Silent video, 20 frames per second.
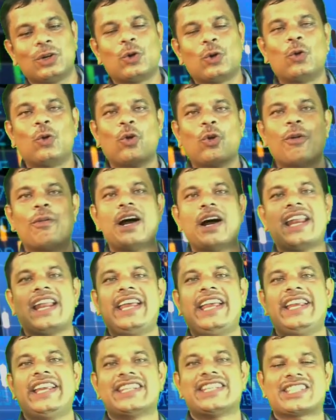
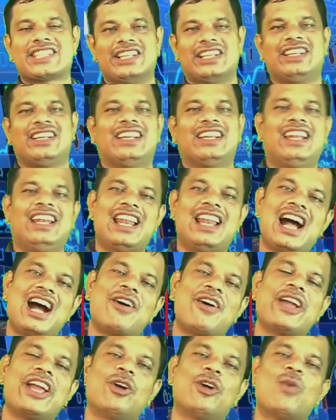globalization.
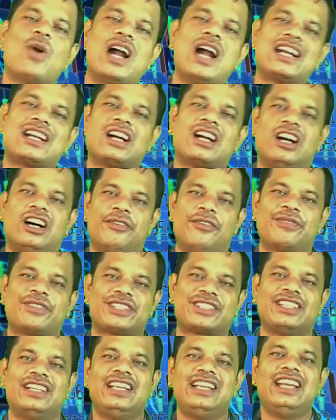Now a word
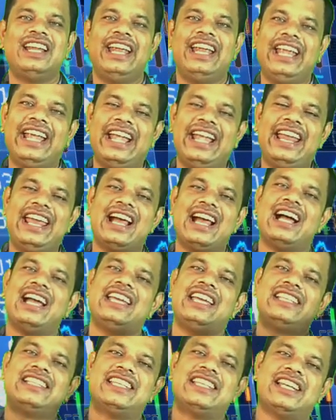comes India
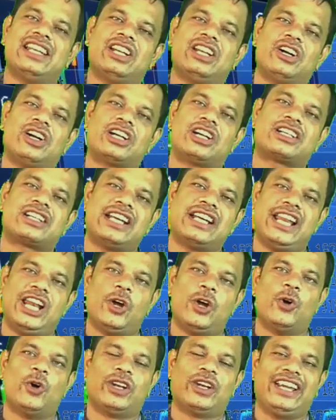is not
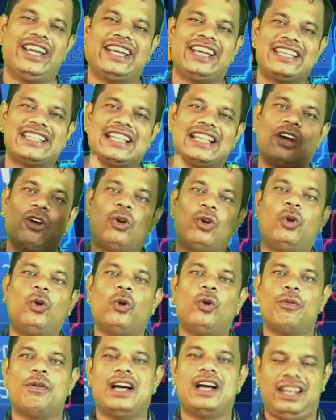alone. It is now
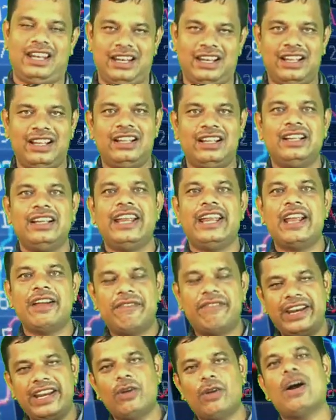global.
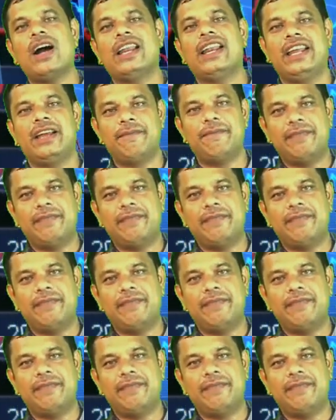Everyone, a